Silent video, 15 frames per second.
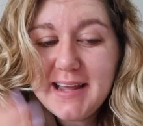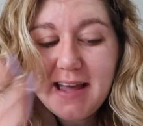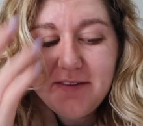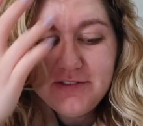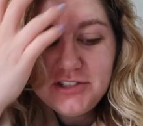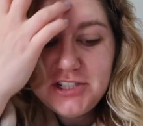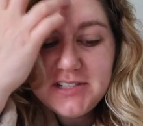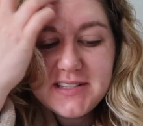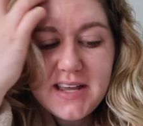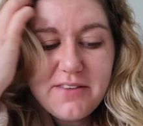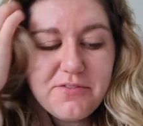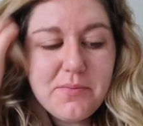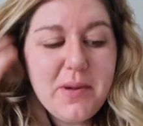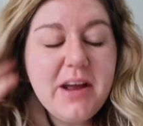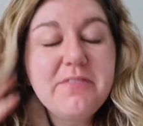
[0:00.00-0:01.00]
having
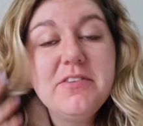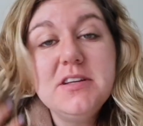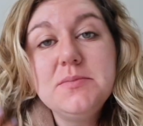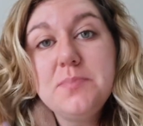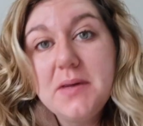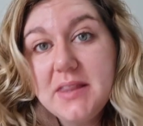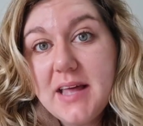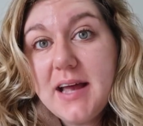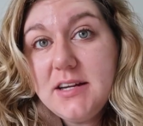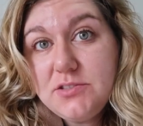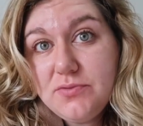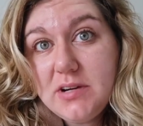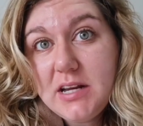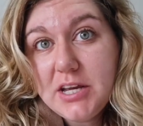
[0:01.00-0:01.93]
cheesecake for breakfast, but that is really